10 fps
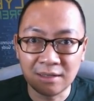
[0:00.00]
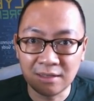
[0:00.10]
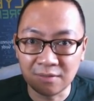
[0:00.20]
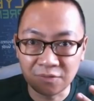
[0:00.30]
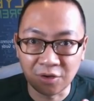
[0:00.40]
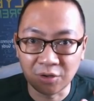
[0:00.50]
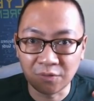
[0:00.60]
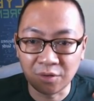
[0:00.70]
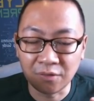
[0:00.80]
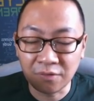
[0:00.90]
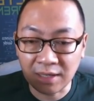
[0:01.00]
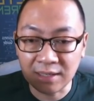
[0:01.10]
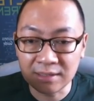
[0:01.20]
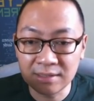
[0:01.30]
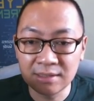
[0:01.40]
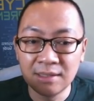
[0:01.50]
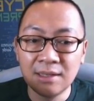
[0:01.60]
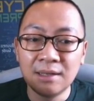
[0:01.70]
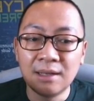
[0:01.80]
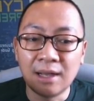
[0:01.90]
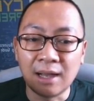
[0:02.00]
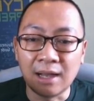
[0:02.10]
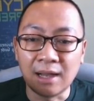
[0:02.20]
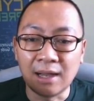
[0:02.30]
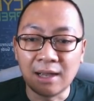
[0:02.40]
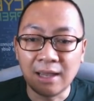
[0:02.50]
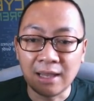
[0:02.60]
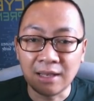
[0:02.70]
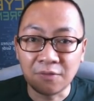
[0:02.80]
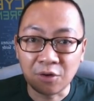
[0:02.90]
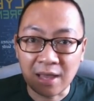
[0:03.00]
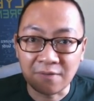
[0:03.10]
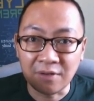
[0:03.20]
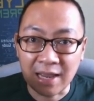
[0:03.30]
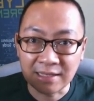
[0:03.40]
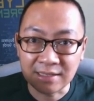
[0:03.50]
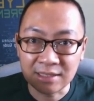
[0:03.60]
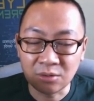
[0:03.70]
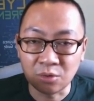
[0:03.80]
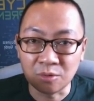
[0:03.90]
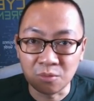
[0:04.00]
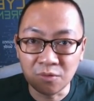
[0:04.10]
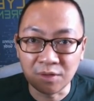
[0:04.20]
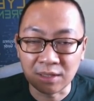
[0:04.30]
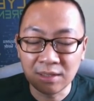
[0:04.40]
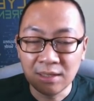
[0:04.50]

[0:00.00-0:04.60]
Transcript: in front of your face, and if you have glasses, to remove it.